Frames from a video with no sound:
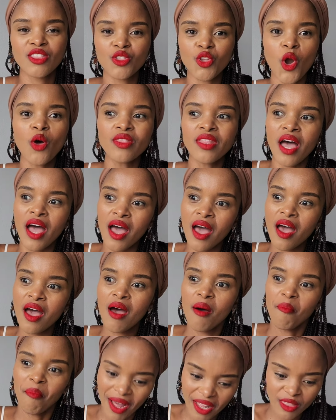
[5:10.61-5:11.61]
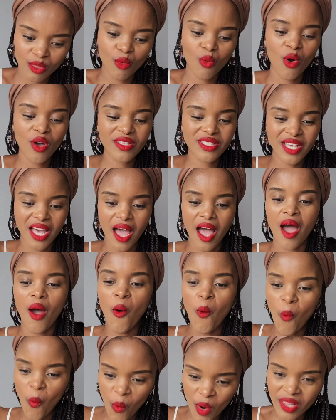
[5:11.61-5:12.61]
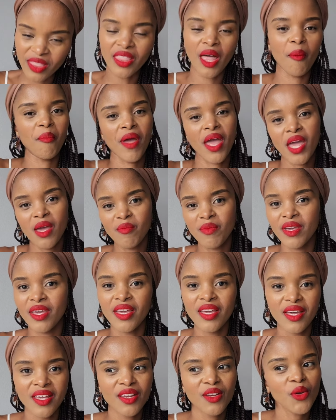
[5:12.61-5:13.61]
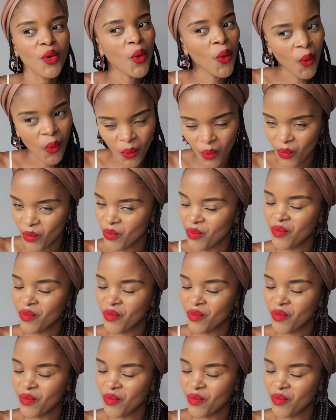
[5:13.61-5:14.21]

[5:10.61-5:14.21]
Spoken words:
Throw the bathwater with the baby. No.